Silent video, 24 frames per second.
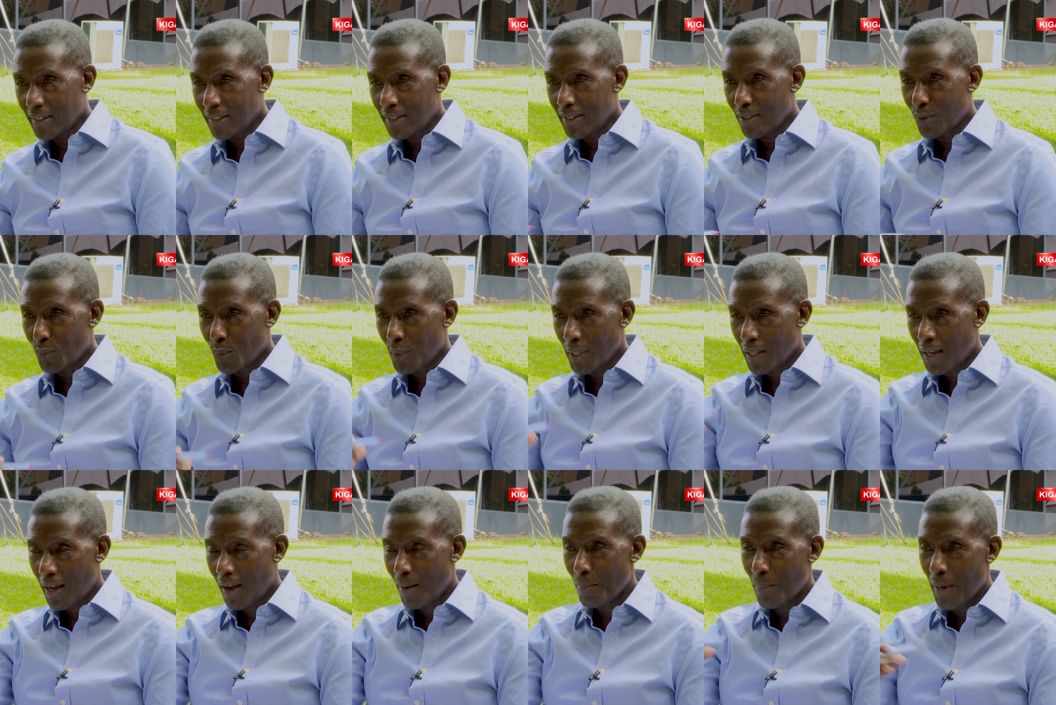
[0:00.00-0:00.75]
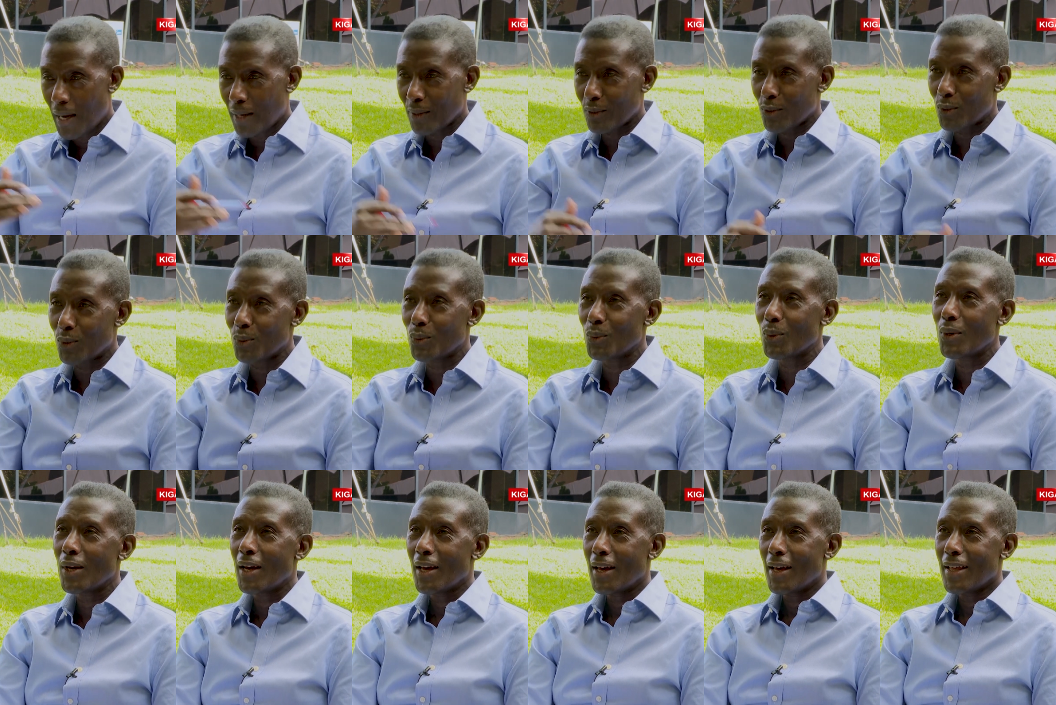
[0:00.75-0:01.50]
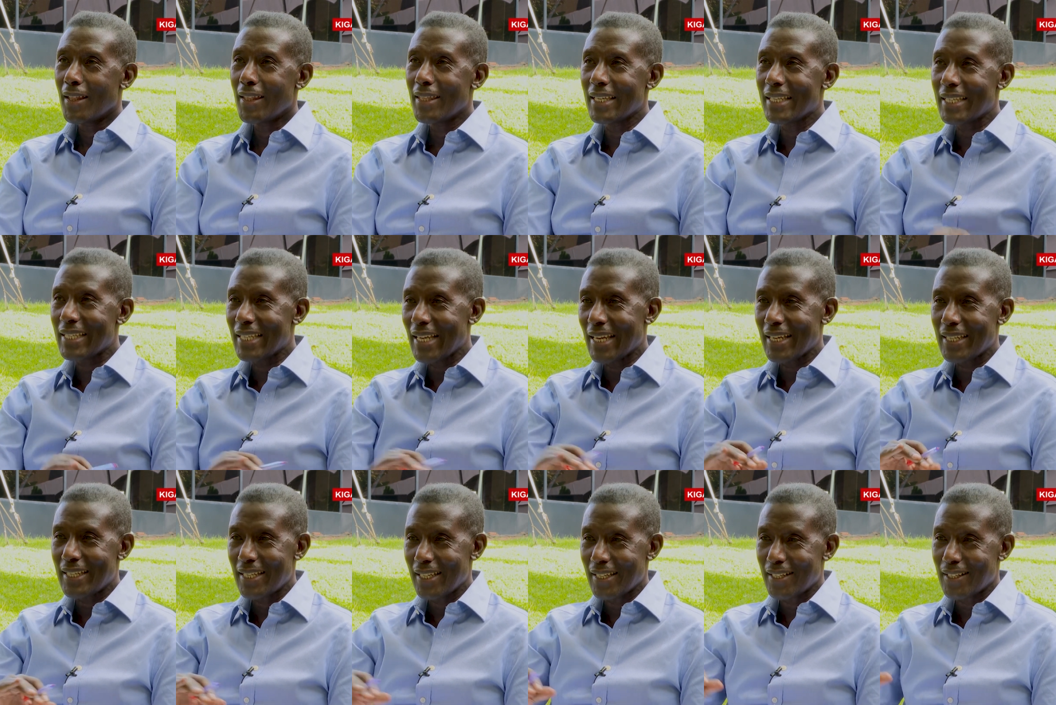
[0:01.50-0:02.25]
And we'll come back to this
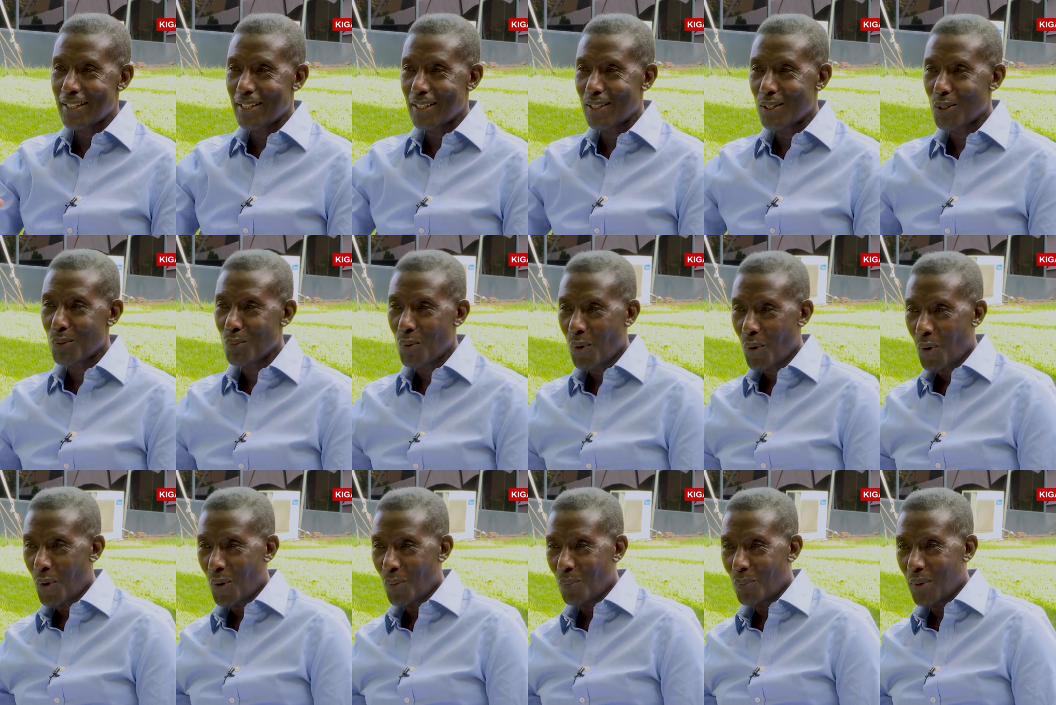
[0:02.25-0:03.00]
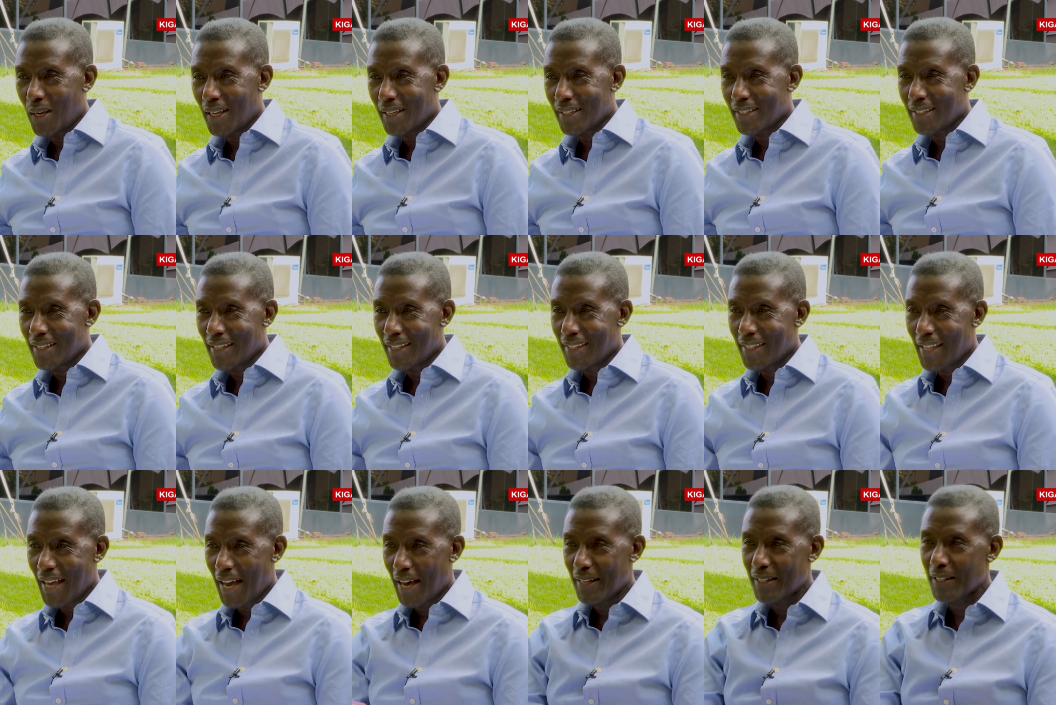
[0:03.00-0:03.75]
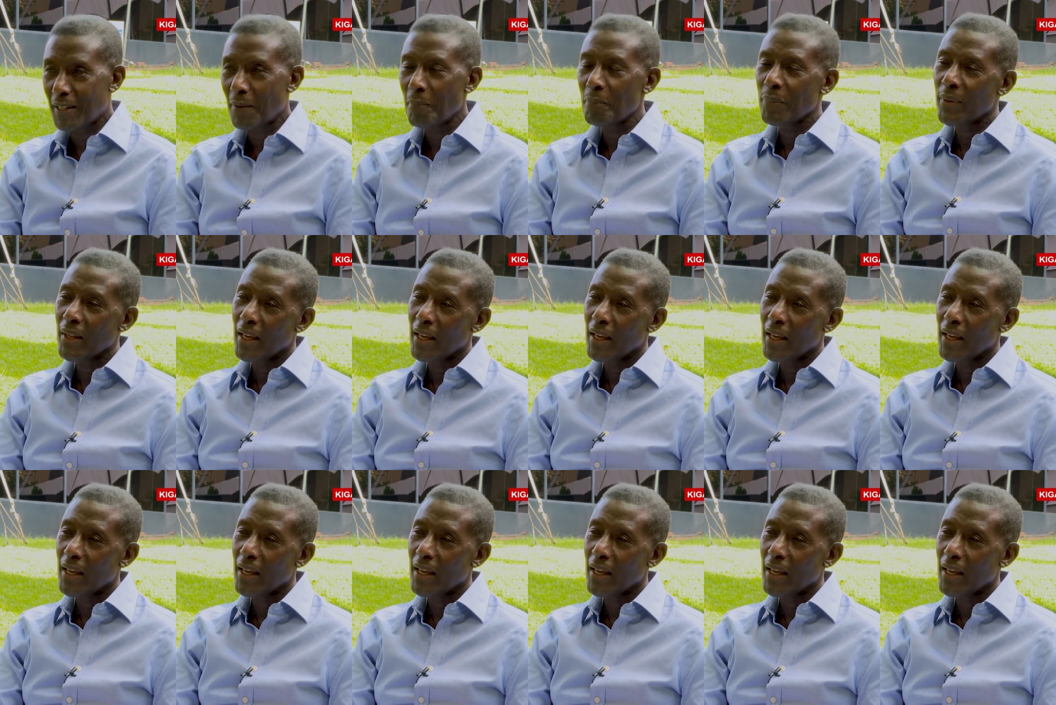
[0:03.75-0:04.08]
sentence, it's more complex than that.